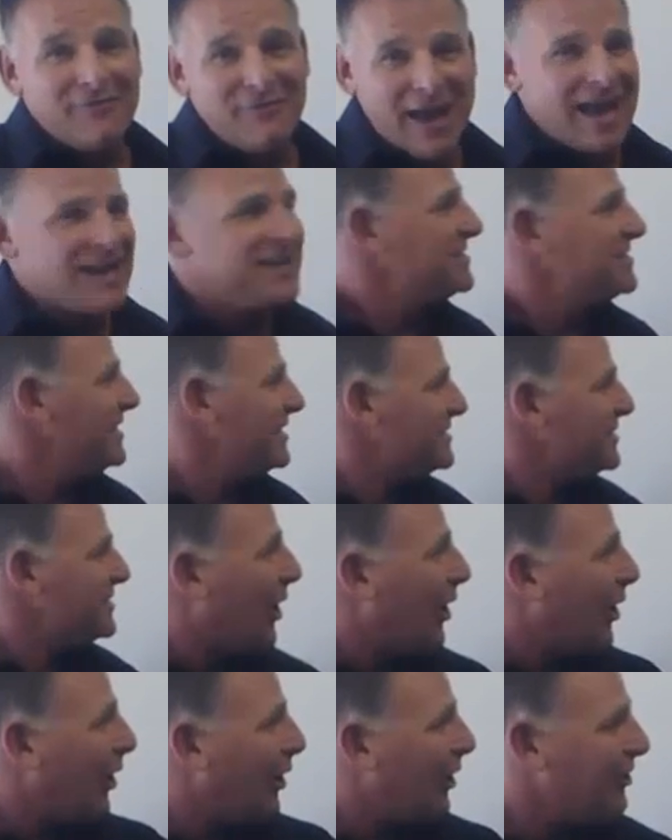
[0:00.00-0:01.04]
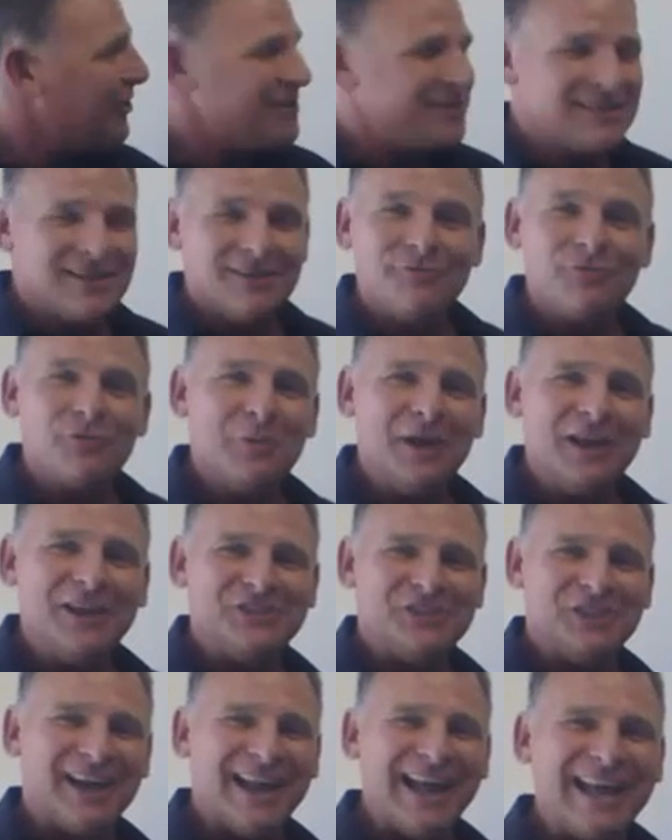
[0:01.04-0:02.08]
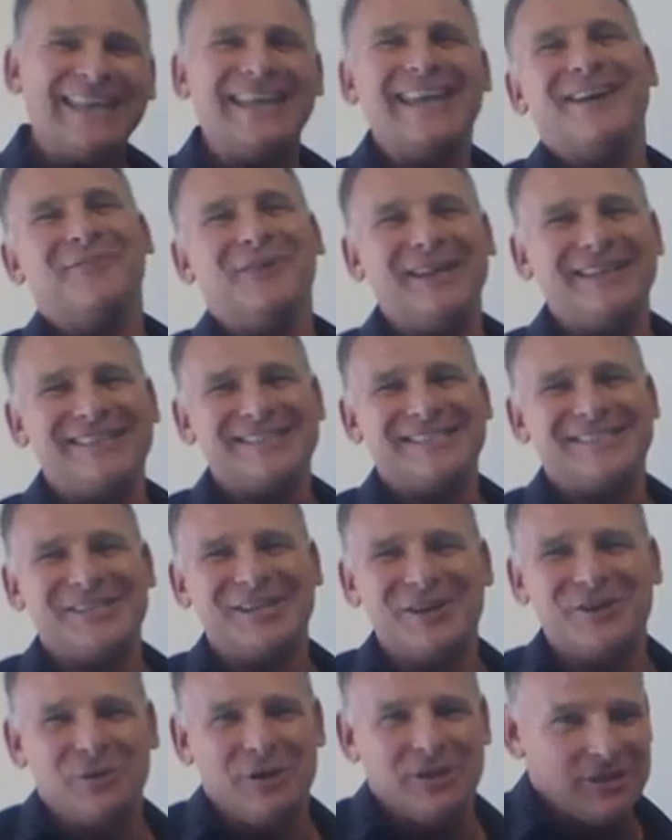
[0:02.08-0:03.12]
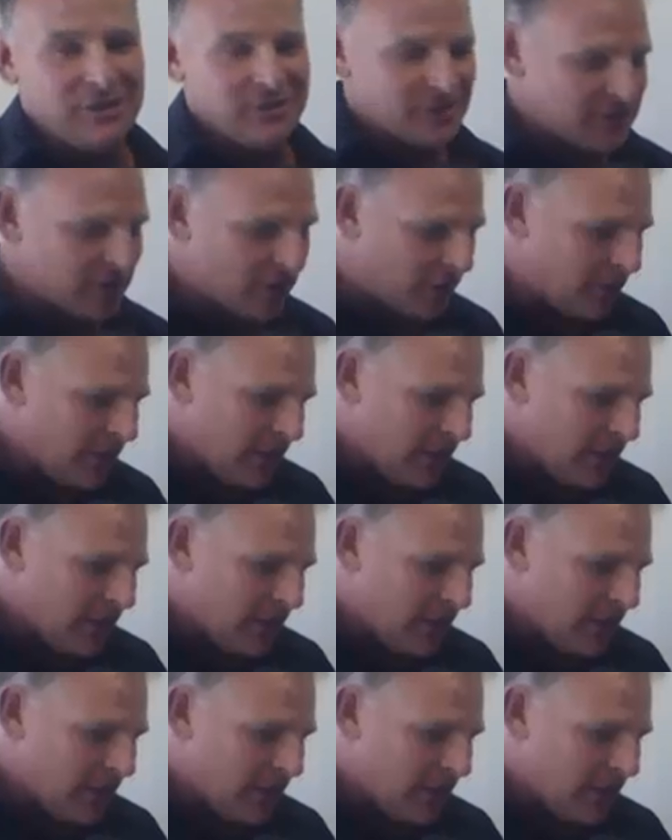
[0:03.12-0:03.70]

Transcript: have access to all this information, and I can't wait to share it with you. So